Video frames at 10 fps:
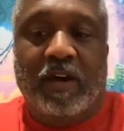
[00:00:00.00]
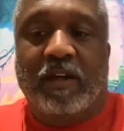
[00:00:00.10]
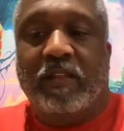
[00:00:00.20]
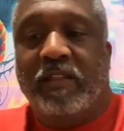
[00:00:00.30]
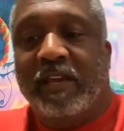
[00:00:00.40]
The
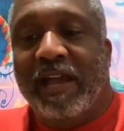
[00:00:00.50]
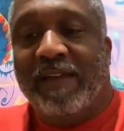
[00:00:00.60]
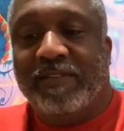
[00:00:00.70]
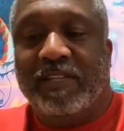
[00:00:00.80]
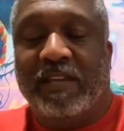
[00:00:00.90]
other thing I
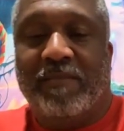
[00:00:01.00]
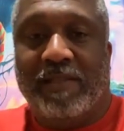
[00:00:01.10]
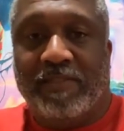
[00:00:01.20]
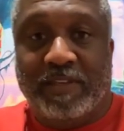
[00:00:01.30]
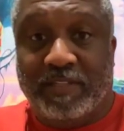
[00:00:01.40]
have to say
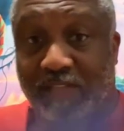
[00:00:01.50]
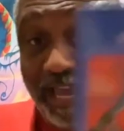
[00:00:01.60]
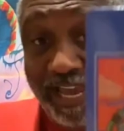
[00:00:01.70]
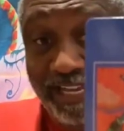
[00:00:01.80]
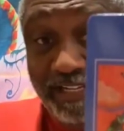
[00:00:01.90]
about this
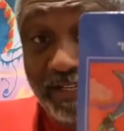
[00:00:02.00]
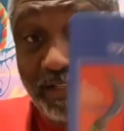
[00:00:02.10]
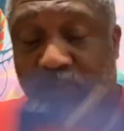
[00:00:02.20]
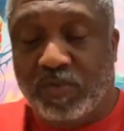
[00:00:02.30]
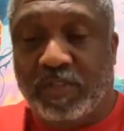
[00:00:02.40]

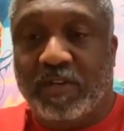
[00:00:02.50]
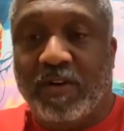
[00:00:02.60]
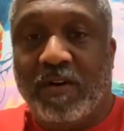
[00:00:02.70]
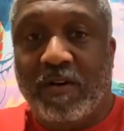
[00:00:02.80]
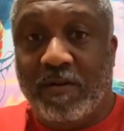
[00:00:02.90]
8, the strength
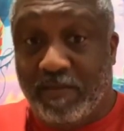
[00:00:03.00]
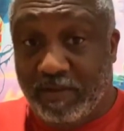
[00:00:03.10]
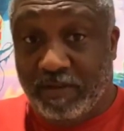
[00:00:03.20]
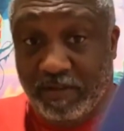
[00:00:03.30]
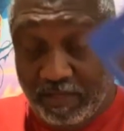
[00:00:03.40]
card,
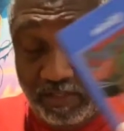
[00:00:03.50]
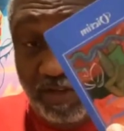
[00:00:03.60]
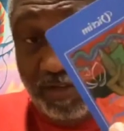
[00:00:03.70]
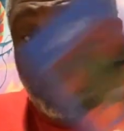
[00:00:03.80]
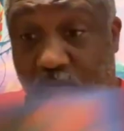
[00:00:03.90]
and
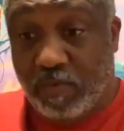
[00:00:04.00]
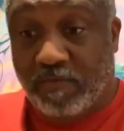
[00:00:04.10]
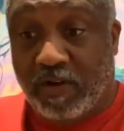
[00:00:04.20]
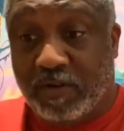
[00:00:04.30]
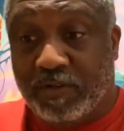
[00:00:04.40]
it's also in
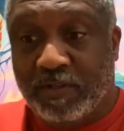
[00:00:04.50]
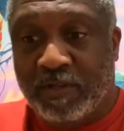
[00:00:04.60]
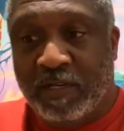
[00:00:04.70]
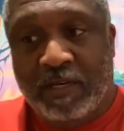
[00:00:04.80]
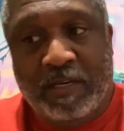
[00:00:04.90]
reverse,